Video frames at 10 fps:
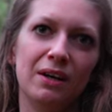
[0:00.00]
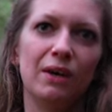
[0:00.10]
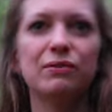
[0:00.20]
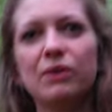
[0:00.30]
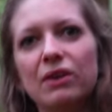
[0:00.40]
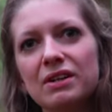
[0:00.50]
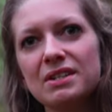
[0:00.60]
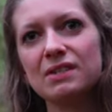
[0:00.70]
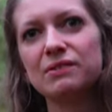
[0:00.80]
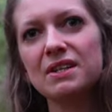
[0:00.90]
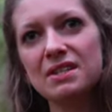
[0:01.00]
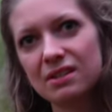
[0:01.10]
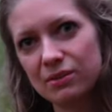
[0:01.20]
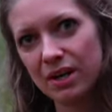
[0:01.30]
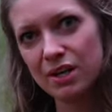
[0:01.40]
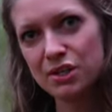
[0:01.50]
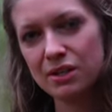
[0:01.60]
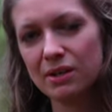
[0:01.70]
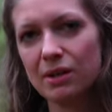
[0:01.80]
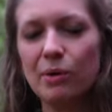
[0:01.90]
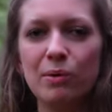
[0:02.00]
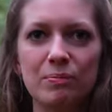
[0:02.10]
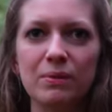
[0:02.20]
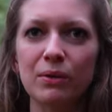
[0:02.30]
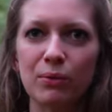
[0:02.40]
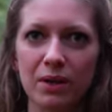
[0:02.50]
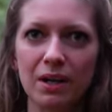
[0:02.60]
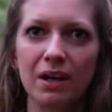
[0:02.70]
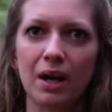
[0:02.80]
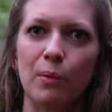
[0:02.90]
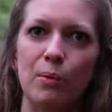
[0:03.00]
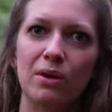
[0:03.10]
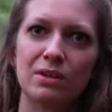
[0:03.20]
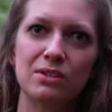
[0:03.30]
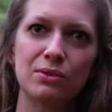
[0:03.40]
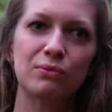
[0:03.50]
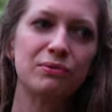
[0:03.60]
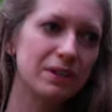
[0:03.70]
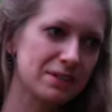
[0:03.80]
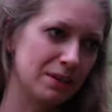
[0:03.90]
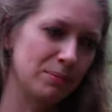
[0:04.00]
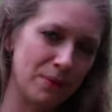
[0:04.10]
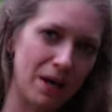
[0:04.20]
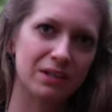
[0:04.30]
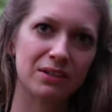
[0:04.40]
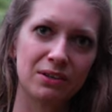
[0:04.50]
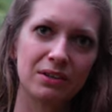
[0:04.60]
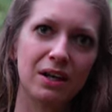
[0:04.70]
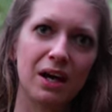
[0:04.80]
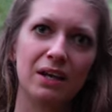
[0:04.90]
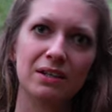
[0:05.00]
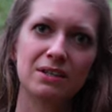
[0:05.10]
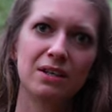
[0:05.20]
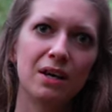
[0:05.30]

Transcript: Of course, if this situation would be real, I want to fix it better and